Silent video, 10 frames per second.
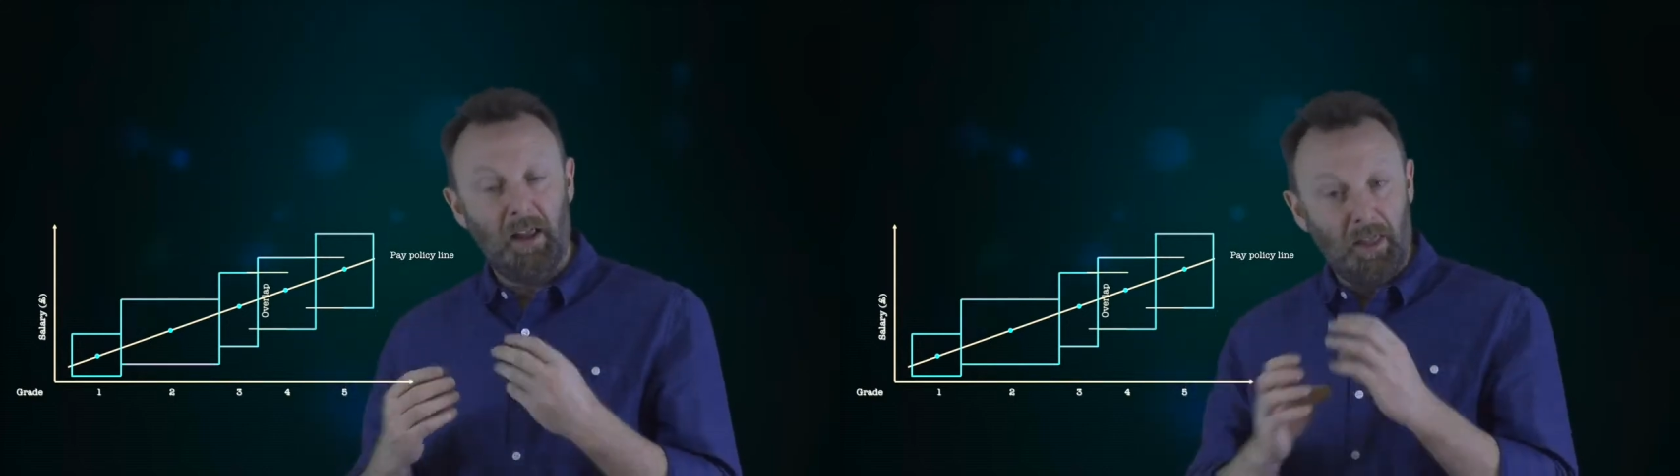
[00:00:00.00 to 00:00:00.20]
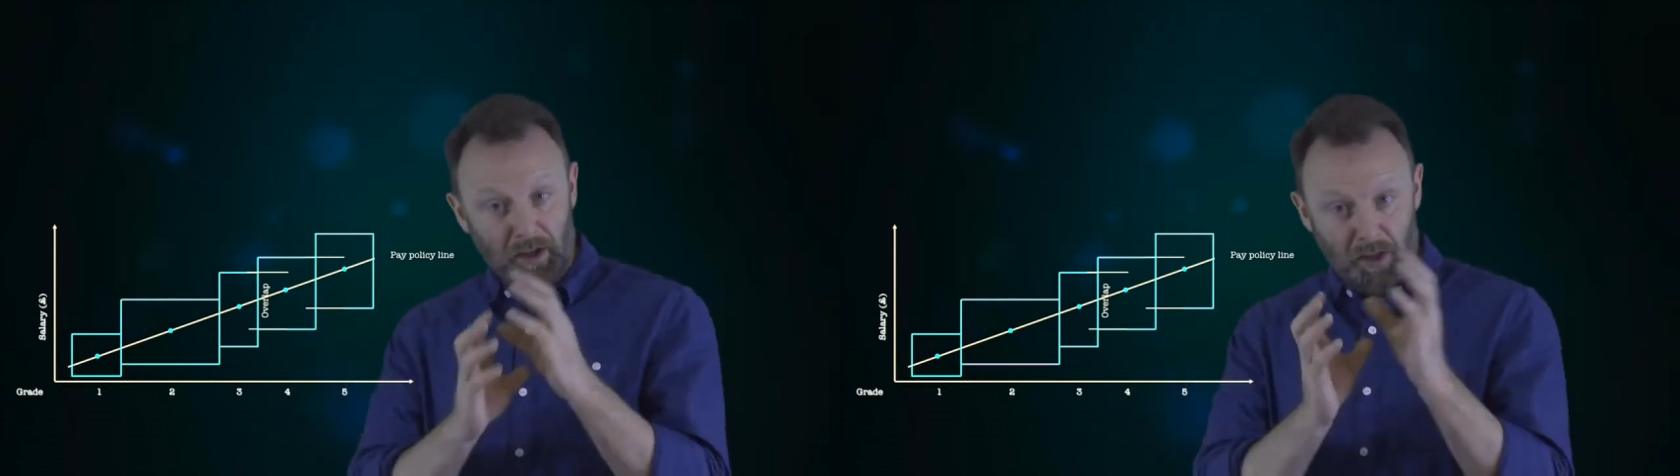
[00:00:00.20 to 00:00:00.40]

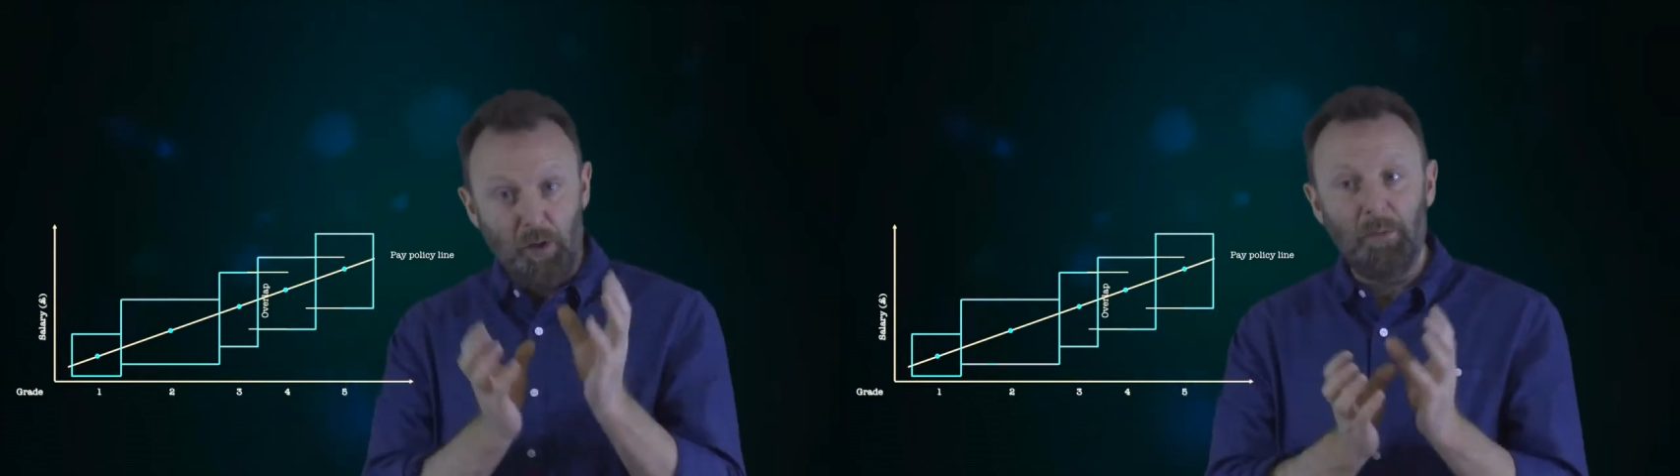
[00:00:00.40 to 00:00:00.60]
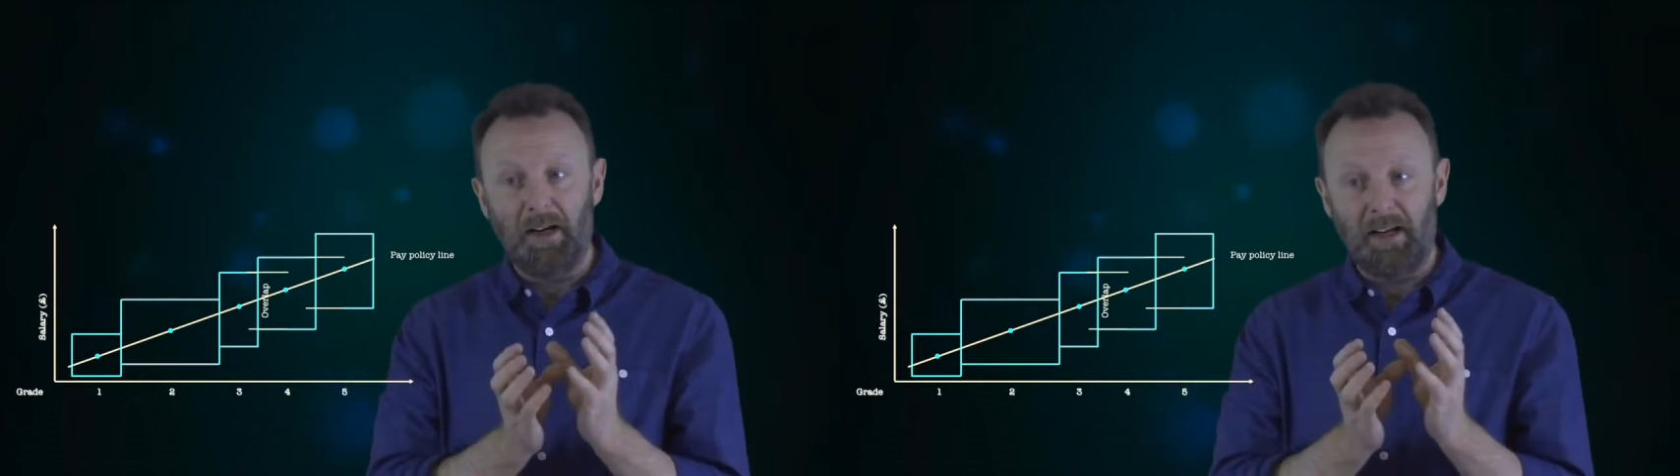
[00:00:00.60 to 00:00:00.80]
that
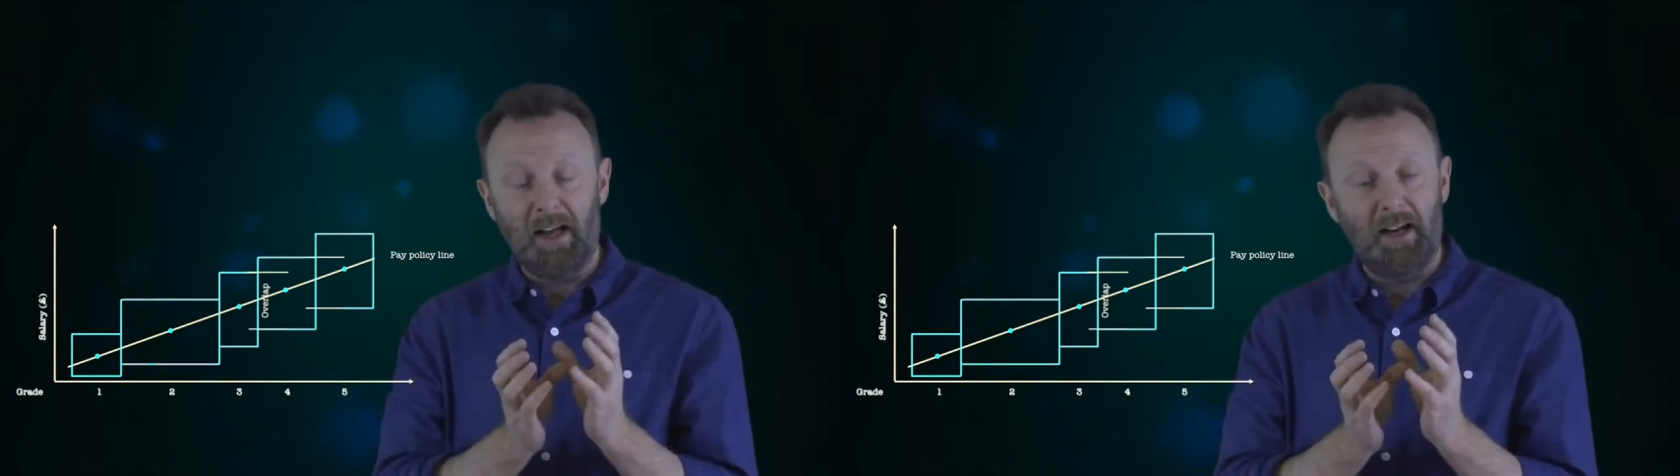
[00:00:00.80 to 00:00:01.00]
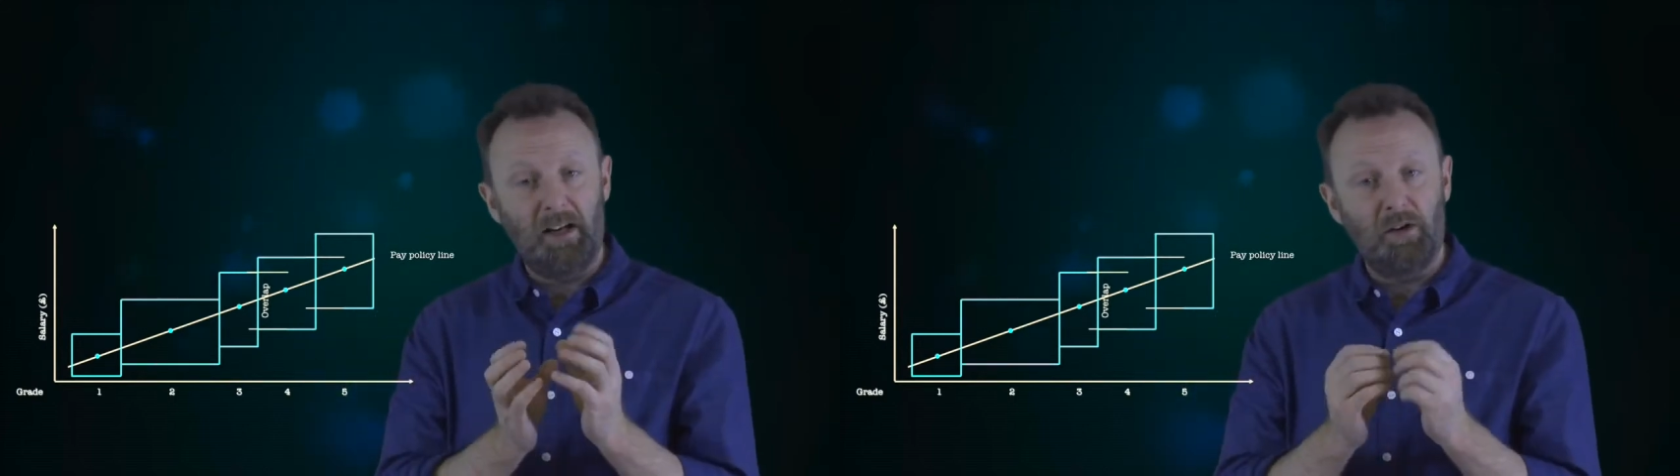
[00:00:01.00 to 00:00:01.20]
you might
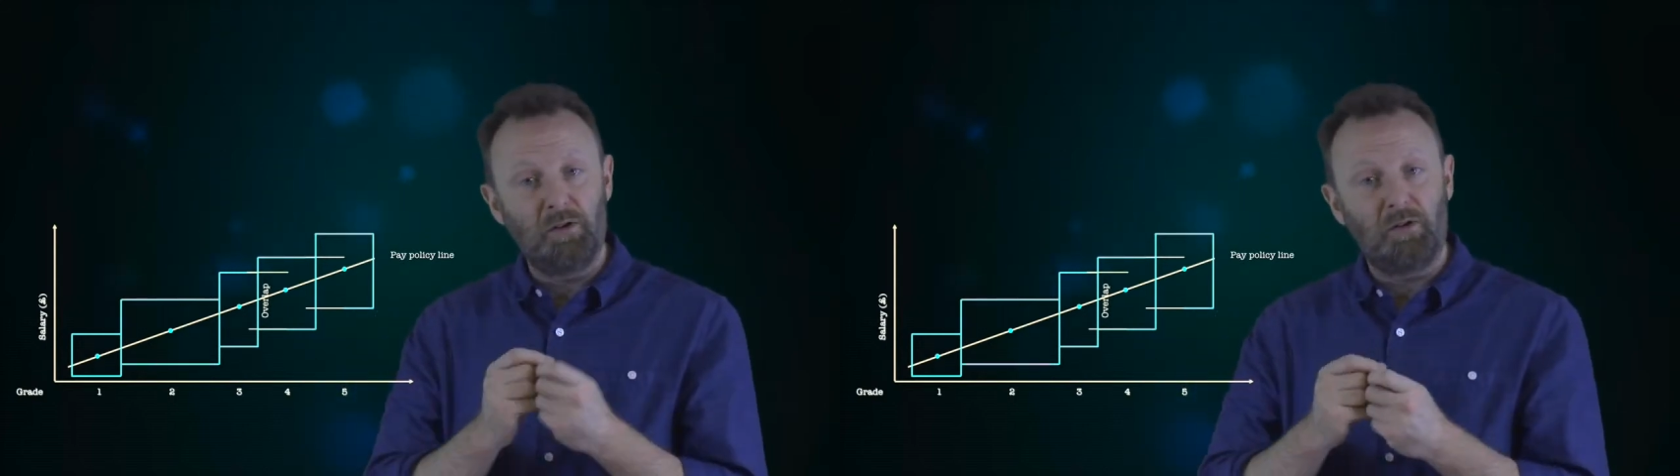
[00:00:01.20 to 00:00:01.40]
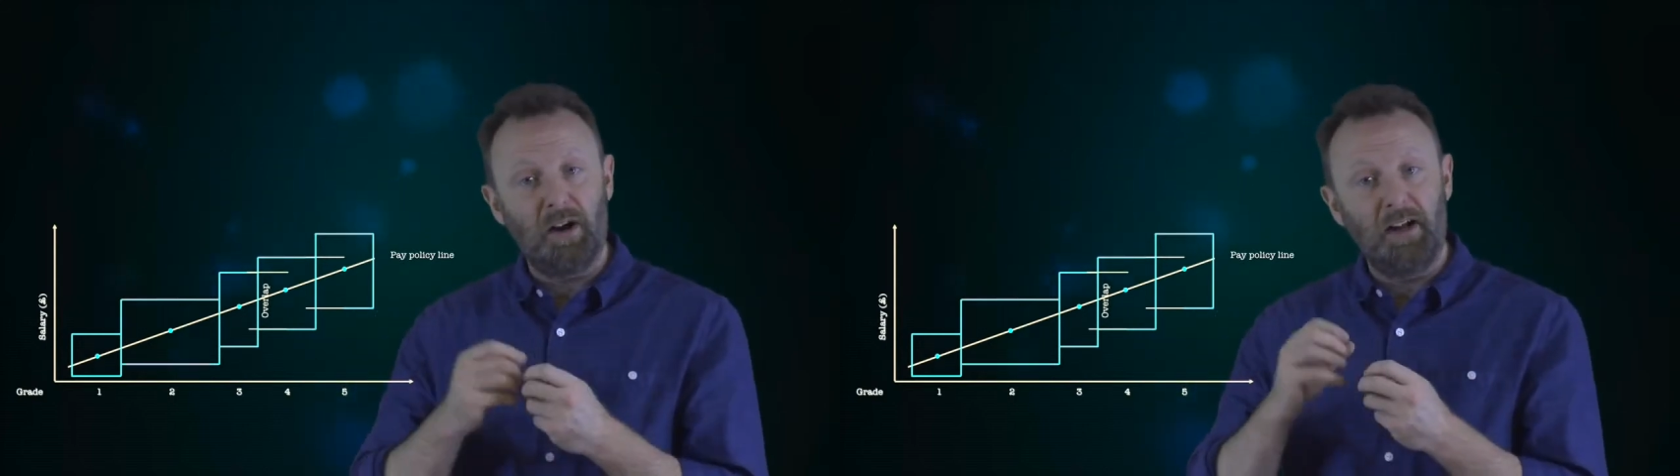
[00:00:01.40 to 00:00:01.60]
get in your
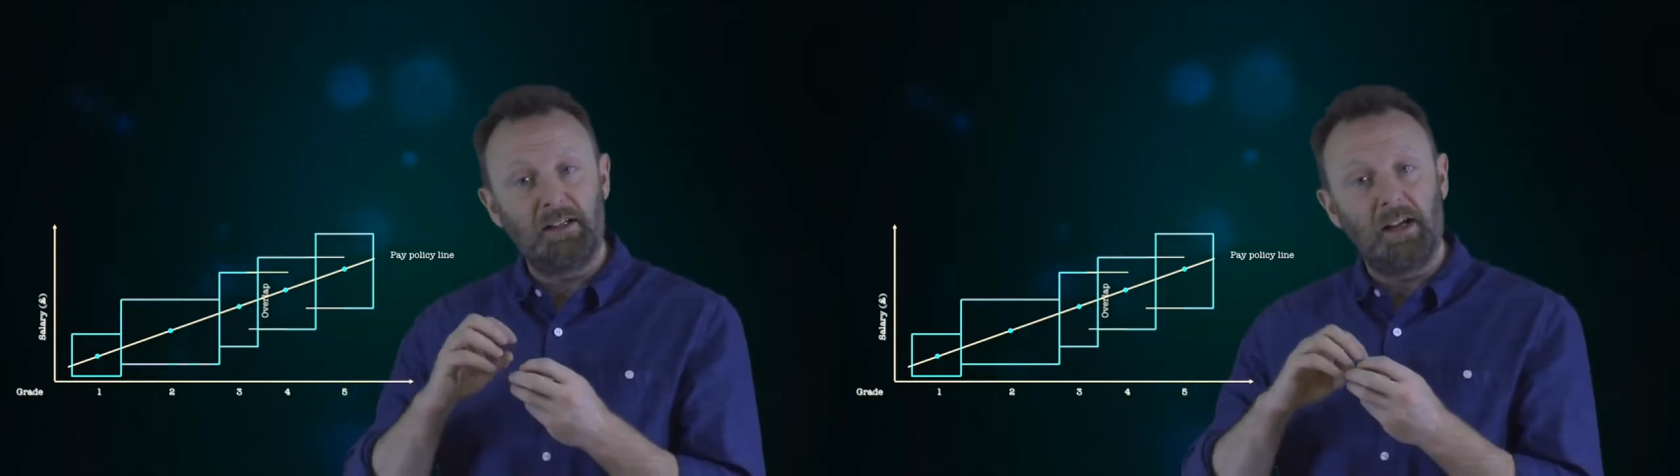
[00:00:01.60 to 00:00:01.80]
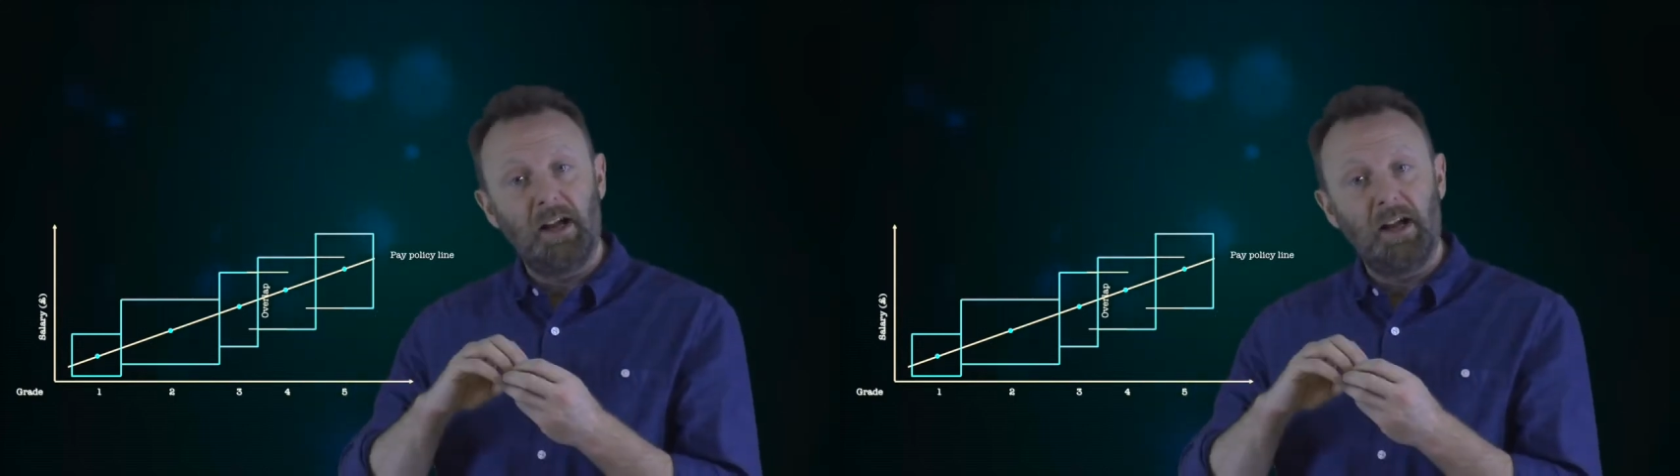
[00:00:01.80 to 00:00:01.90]
grade